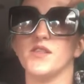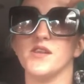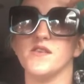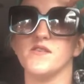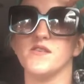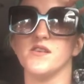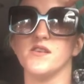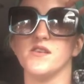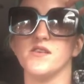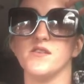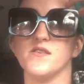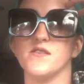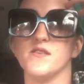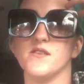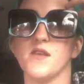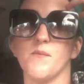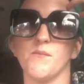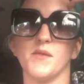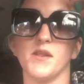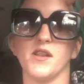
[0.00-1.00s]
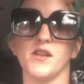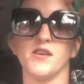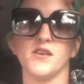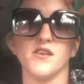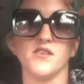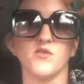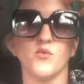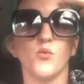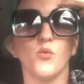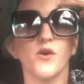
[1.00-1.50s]
this is something that
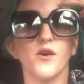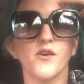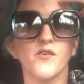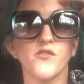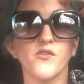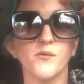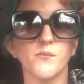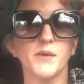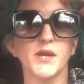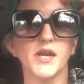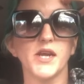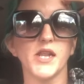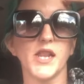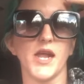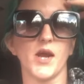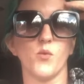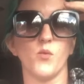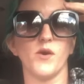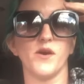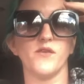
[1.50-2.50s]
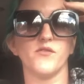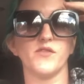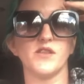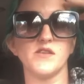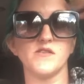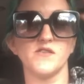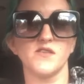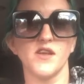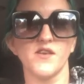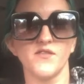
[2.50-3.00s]
doesn't work for me like what if the
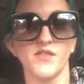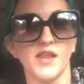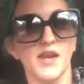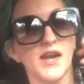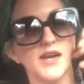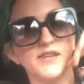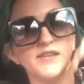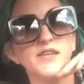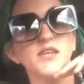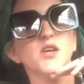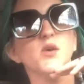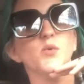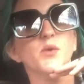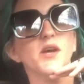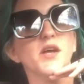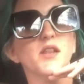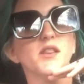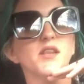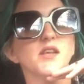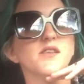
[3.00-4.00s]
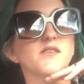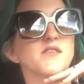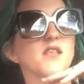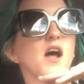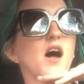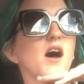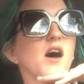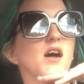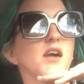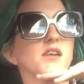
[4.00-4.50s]
stuff that I deal with is
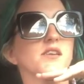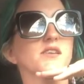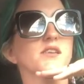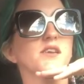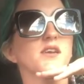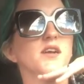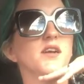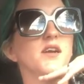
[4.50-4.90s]
not